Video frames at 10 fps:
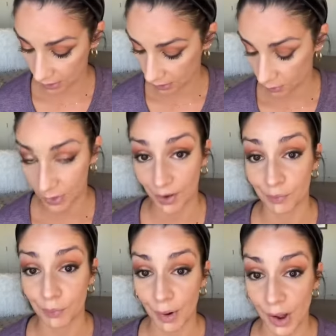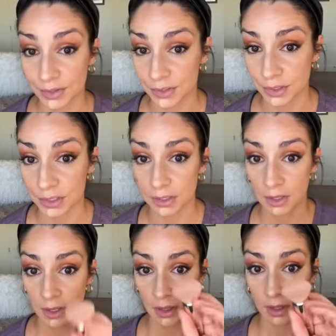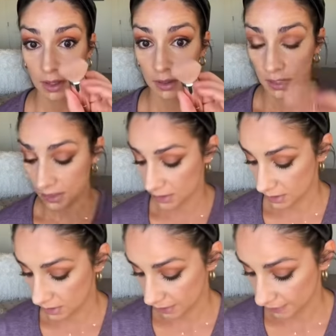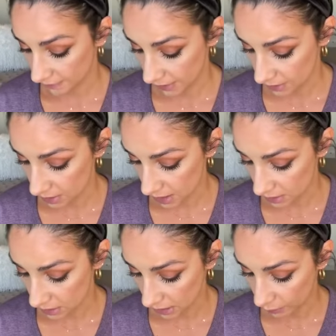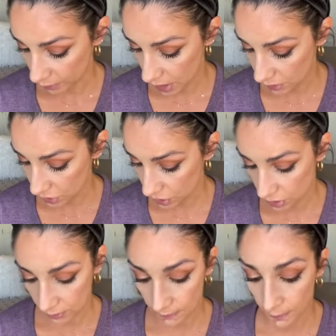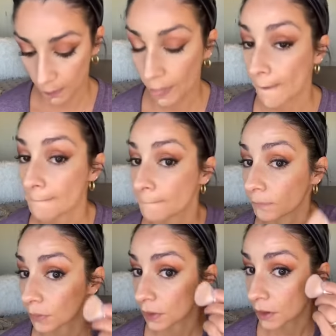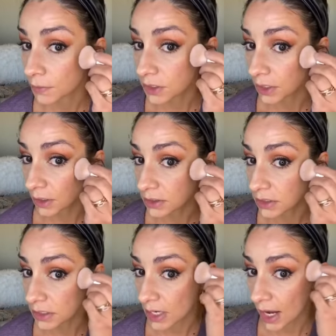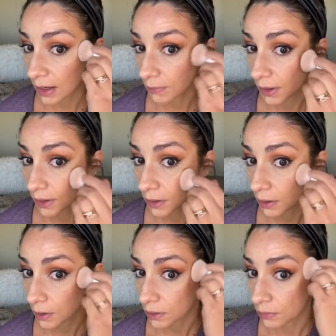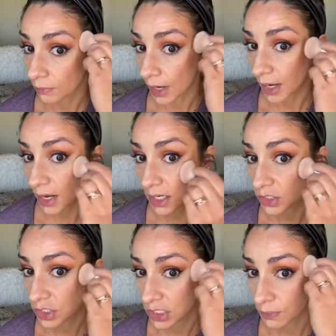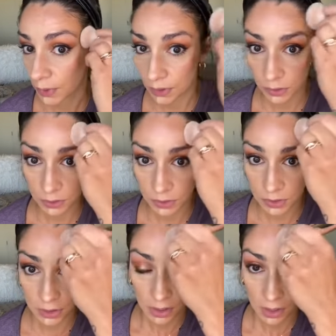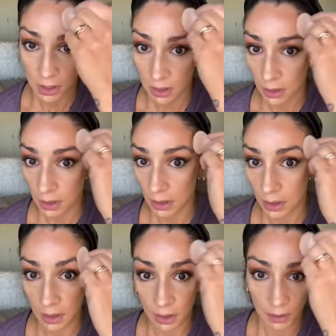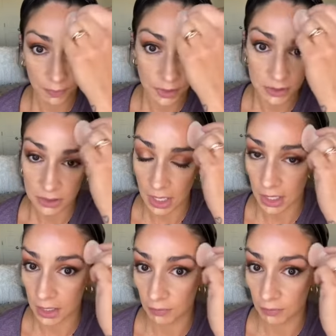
and my brightening highlight. Now I'm going to add a little bit of bronzer. This is a fantastic brush. I'm just going to dab it, my high cheekbones,